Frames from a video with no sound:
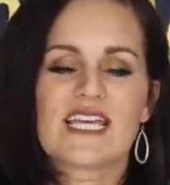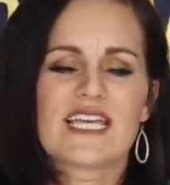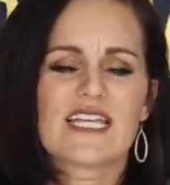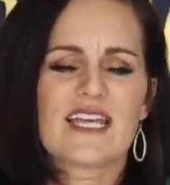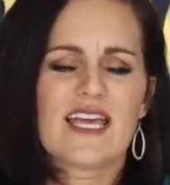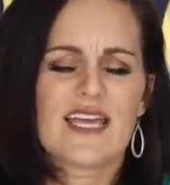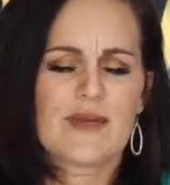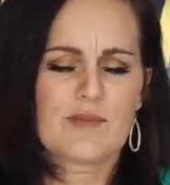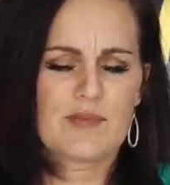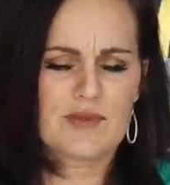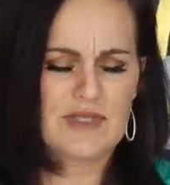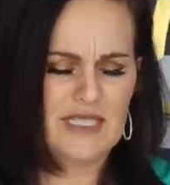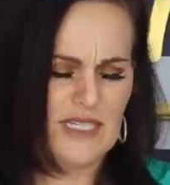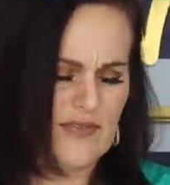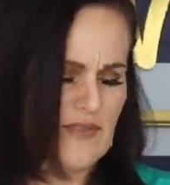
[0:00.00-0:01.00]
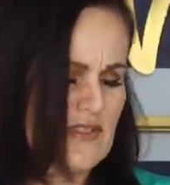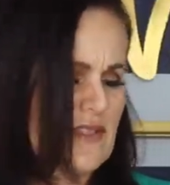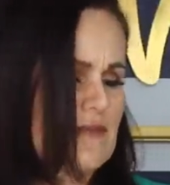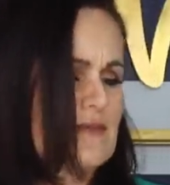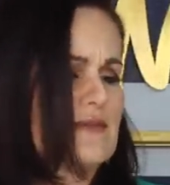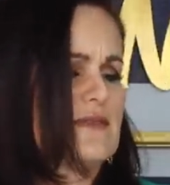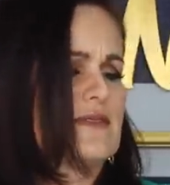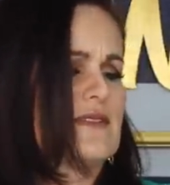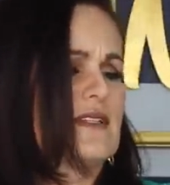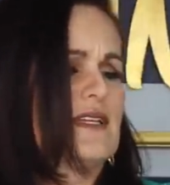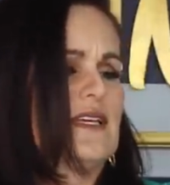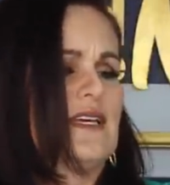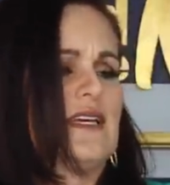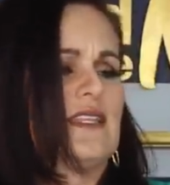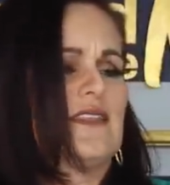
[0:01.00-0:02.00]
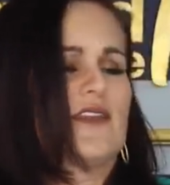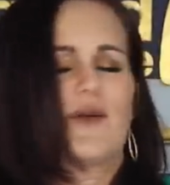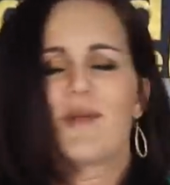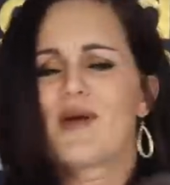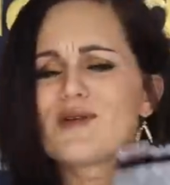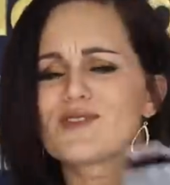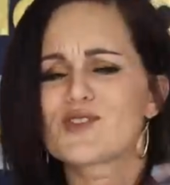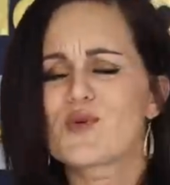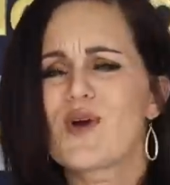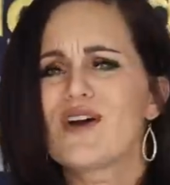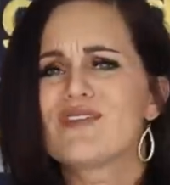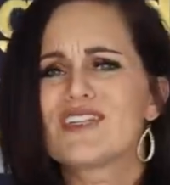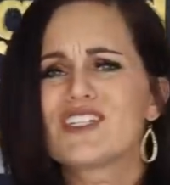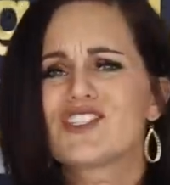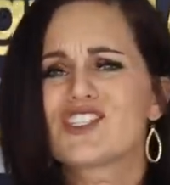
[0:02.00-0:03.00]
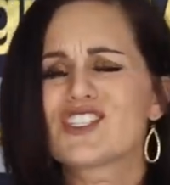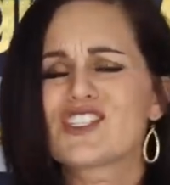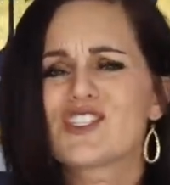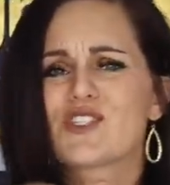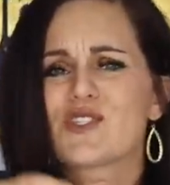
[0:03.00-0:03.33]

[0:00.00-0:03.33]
and I believe the, they're about 12 inches